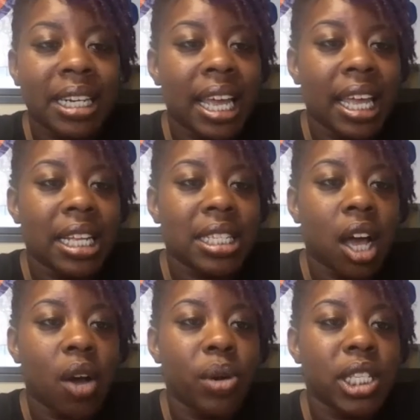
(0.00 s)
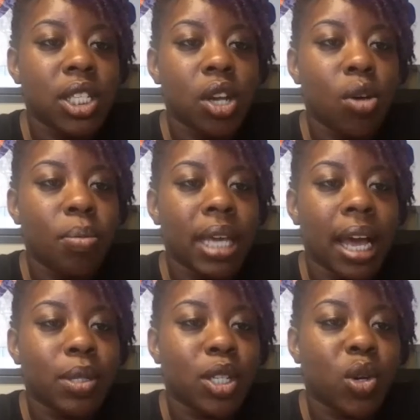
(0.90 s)
dad has always told me I
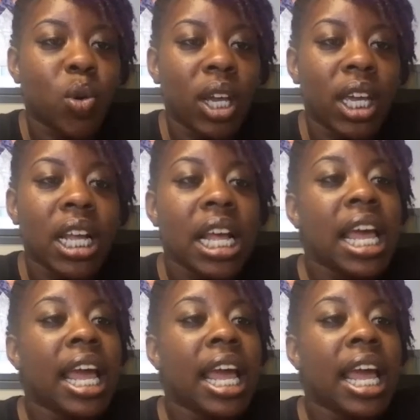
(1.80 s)
was a queen.